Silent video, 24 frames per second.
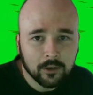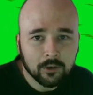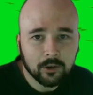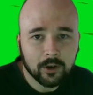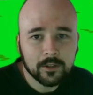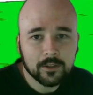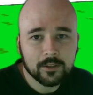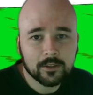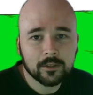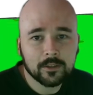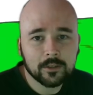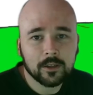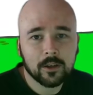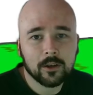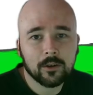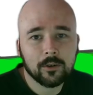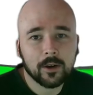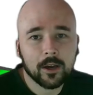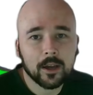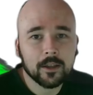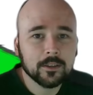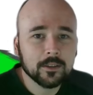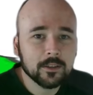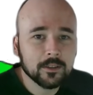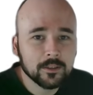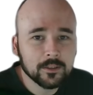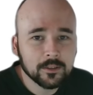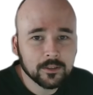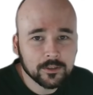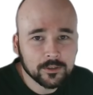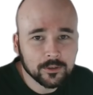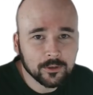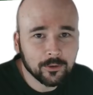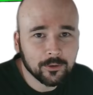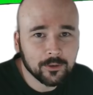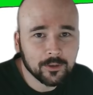Right now I did
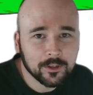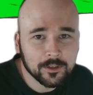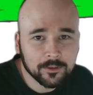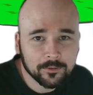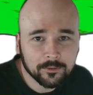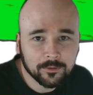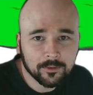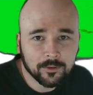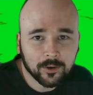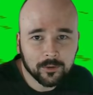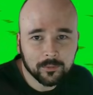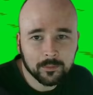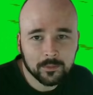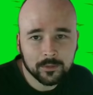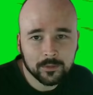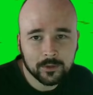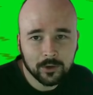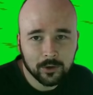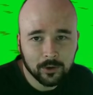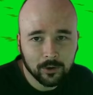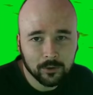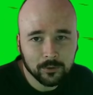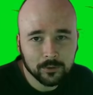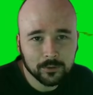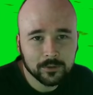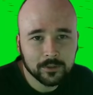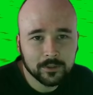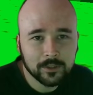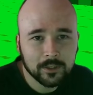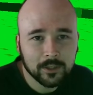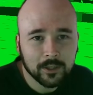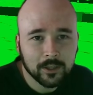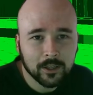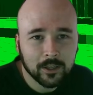this only from code,